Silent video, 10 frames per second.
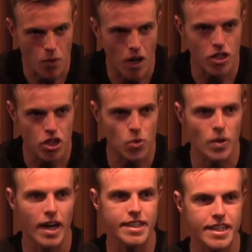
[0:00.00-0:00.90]
are too
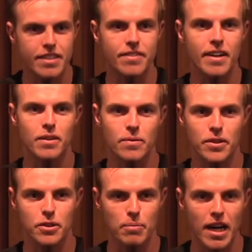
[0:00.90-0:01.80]
identified with
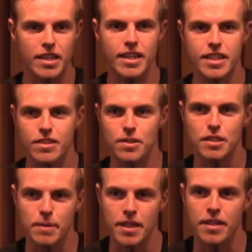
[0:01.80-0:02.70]
your body as we
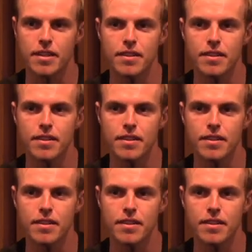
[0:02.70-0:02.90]
speak.